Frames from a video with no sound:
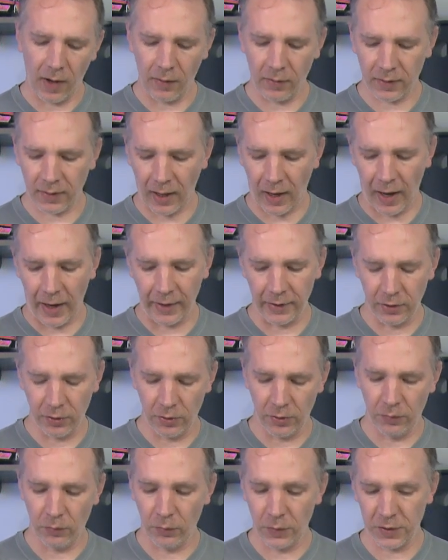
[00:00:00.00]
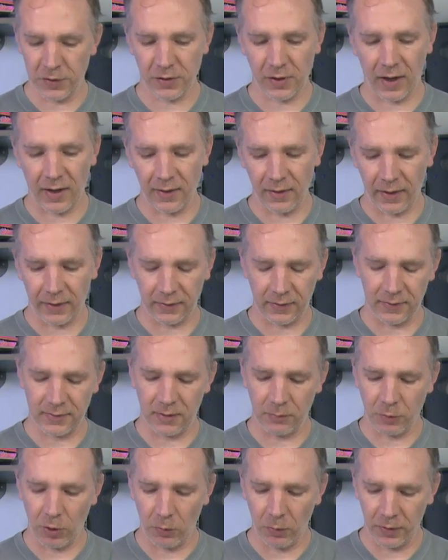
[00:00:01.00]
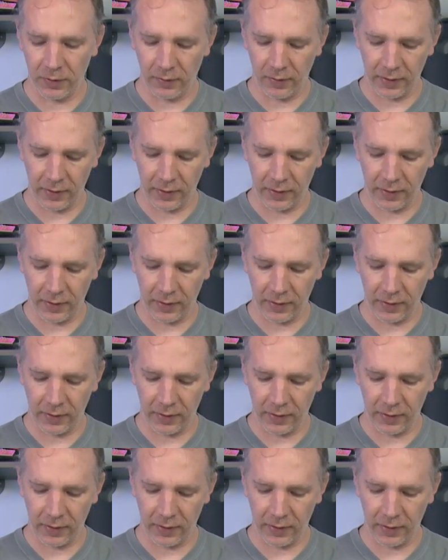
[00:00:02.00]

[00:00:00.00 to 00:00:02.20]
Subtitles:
kind of wish I liked the SIMCO one.